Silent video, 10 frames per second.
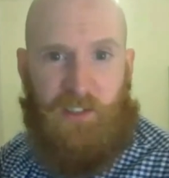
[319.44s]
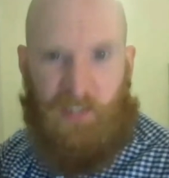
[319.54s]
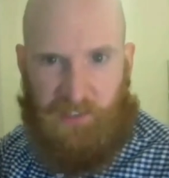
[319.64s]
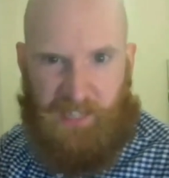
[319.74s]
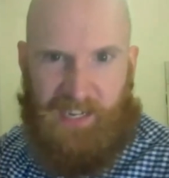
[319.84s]

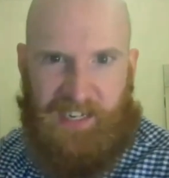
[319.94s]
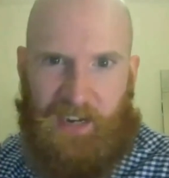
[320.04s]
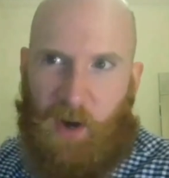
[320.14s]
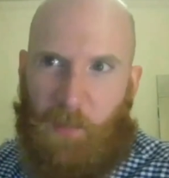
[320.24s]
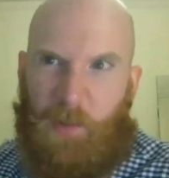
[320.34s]
the
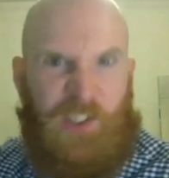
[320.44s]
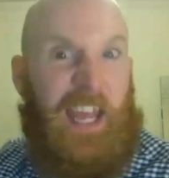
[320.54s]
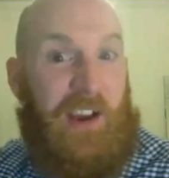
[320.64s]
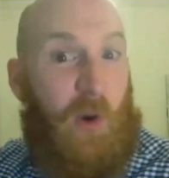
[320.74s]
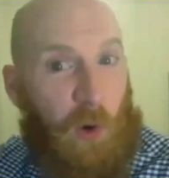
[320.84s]
Kit Kat
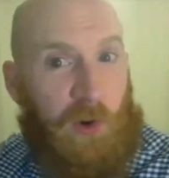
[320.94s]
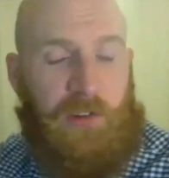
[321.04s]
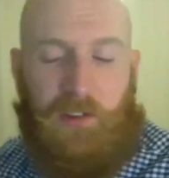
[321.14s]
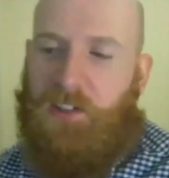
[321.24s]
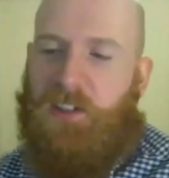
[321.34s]
wrappers, they're
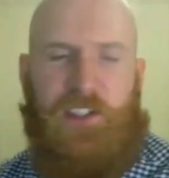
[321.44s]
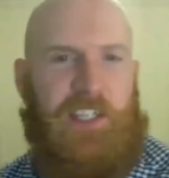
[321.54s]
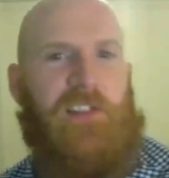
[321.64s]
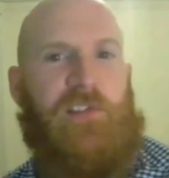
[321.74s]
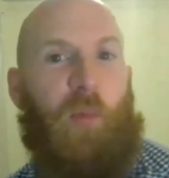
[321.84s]
good,
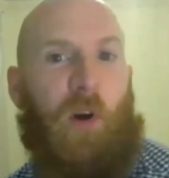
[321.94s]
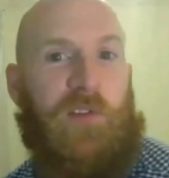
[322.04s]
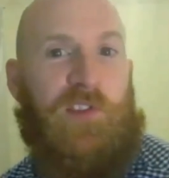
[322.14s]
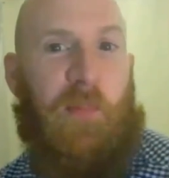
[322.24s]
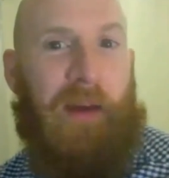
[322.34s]

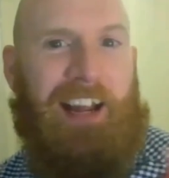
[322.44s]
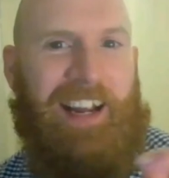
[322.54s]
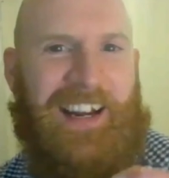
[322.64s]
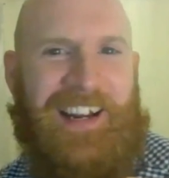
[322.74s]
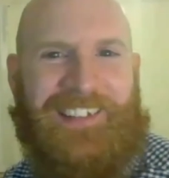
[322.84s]
silver ones
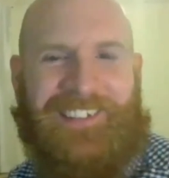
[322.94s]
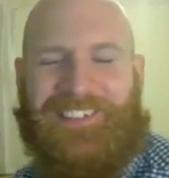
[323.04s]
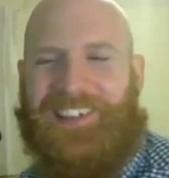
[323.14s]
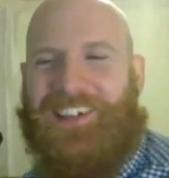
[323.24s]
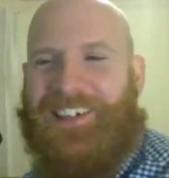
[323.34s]
are
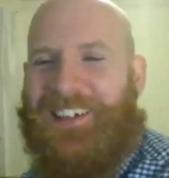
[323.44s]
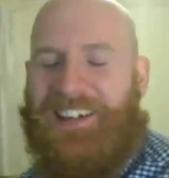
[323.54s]
bad.